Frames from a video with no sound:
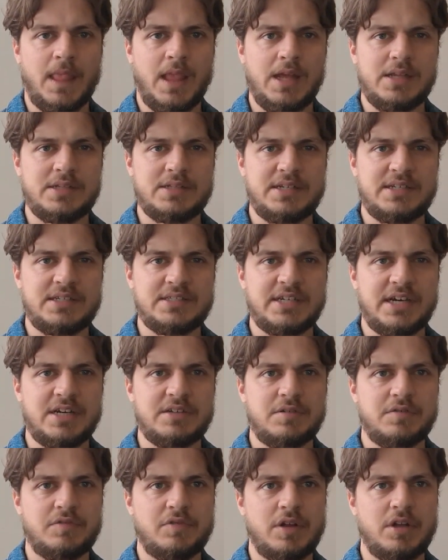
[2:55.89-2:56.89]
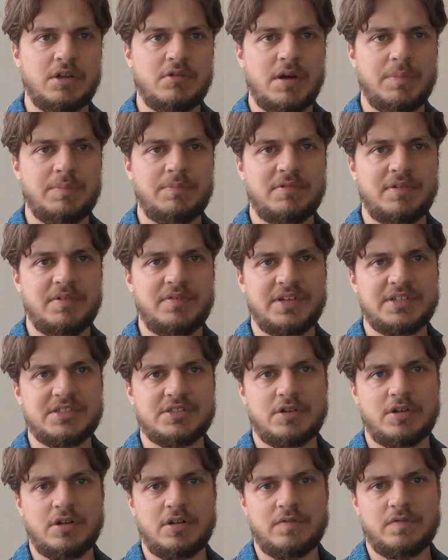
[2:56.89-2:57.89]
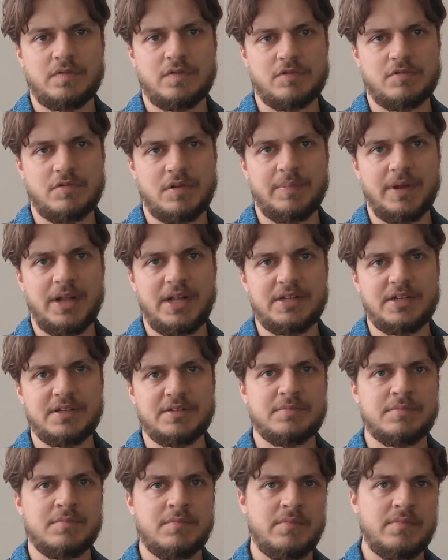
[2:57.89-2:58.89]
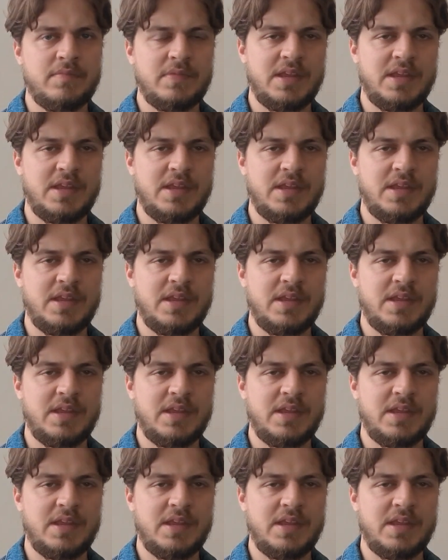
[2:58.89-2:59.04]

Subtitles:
and they decide to follow up with his call for rebellion.